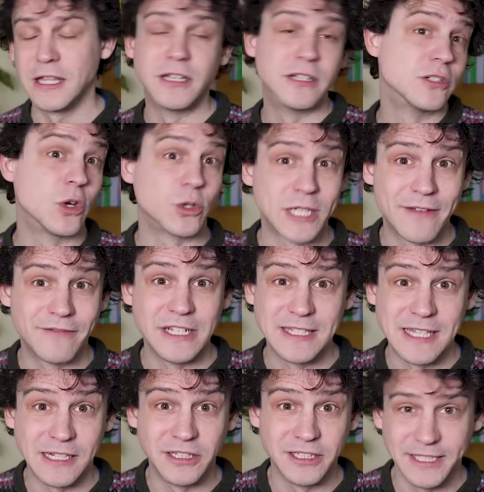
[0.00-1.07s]
that not every
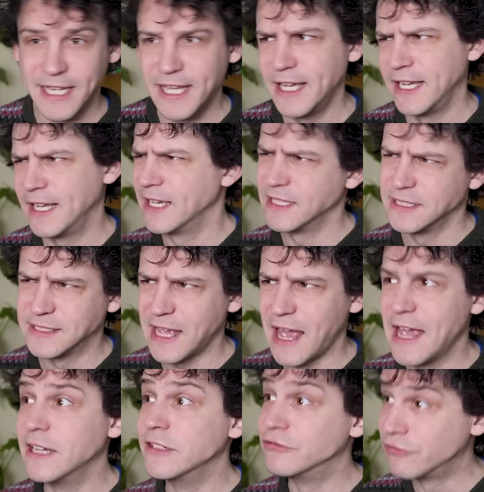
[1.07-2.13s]
single year is
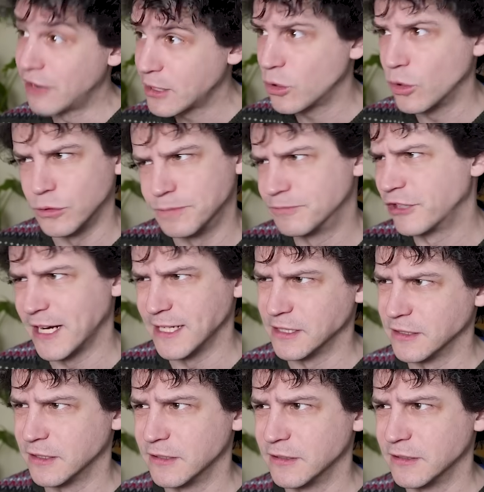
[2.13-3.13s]
a record breaker.